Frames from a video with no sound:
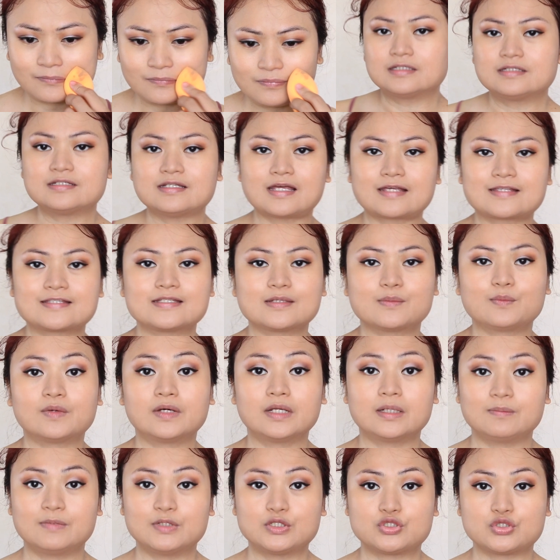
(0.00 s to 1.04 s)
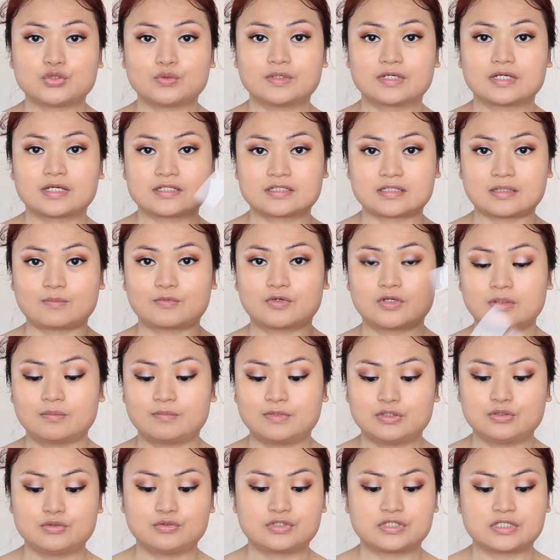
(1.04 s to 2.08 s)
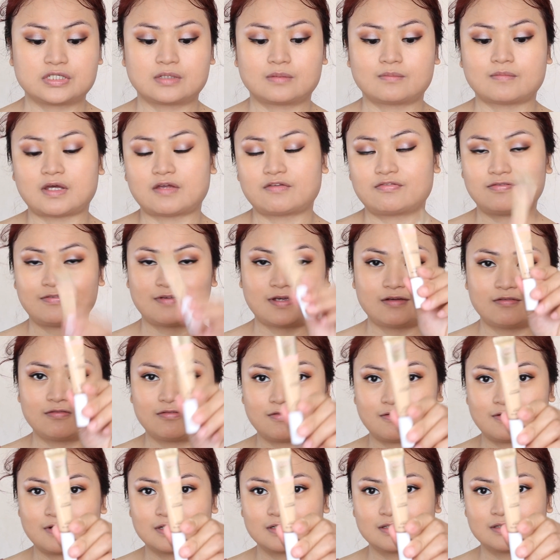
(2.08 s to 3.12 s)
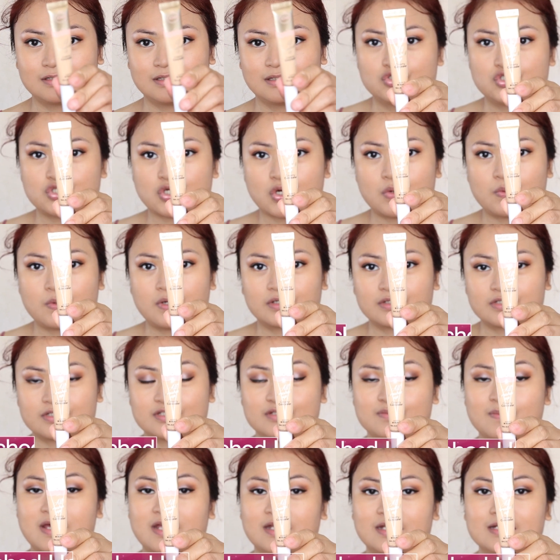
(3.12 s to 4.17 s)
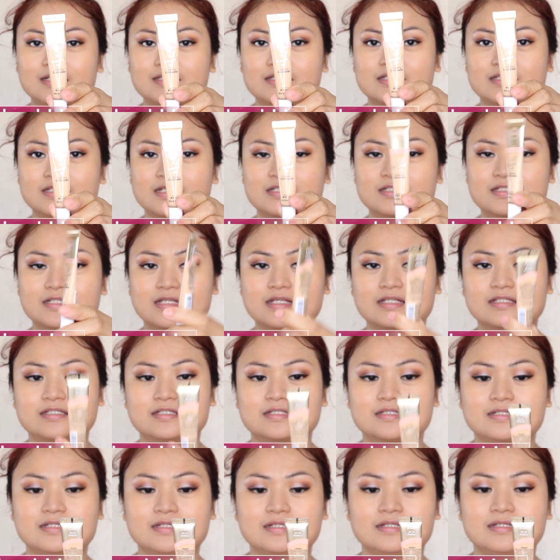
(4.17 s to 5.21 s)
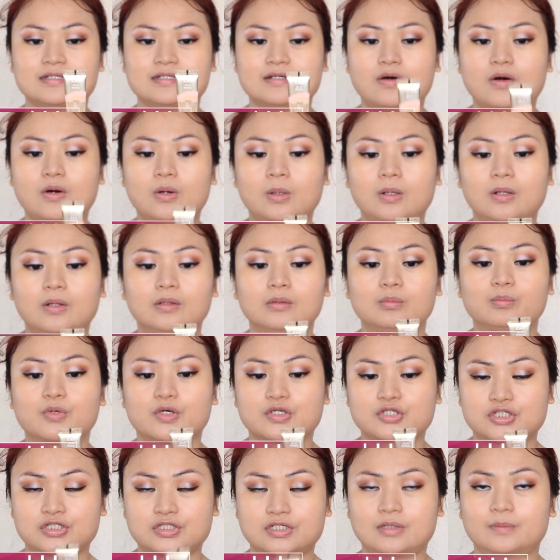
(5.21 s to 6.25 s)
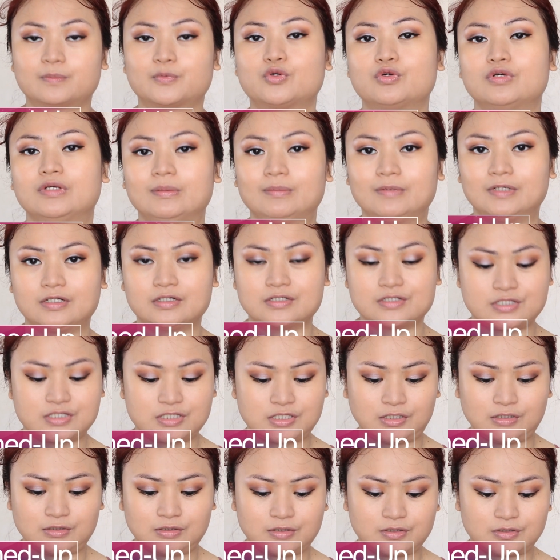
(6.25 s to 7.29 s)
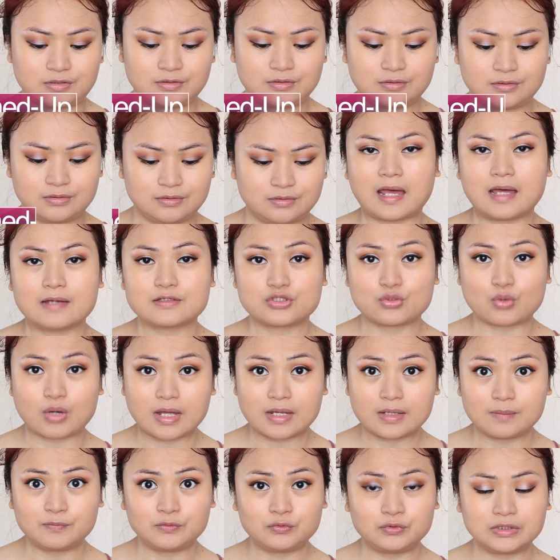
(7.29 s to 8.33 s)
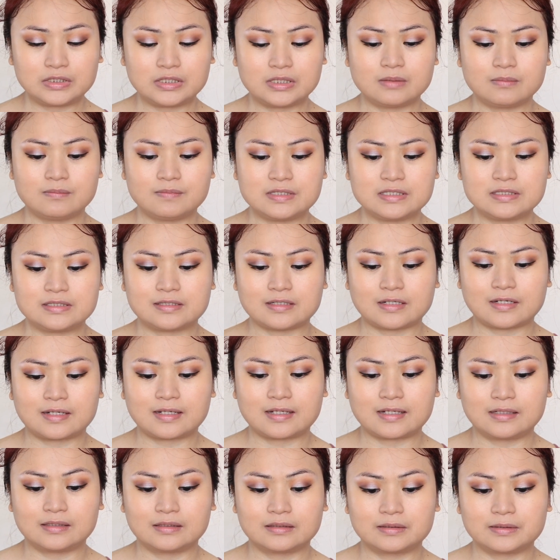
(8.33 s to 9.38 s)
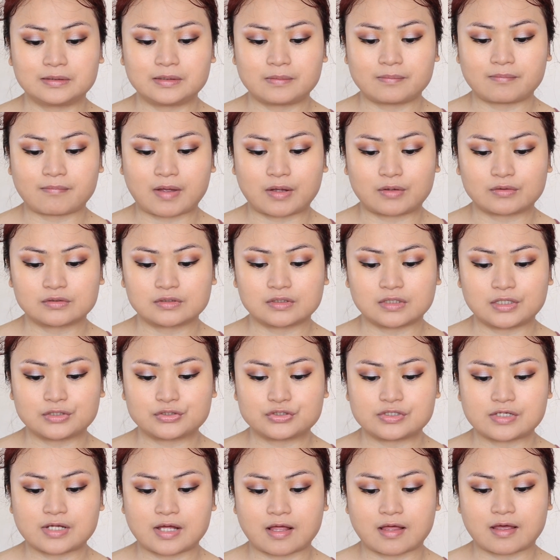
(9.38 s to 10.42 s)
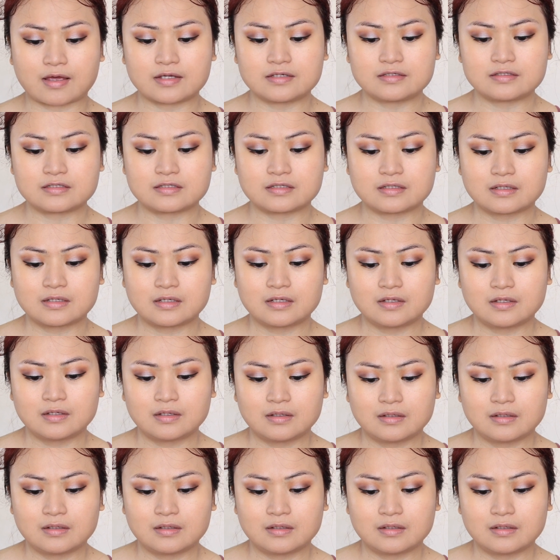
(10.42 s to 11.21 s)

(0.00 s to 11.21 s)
The next thing I'm going to be doing is I'm going to be using my favorite Joah Cosmetics. This is the all brushed up creamy concealer. So I'm only going to be dotting a little amount under the eyes.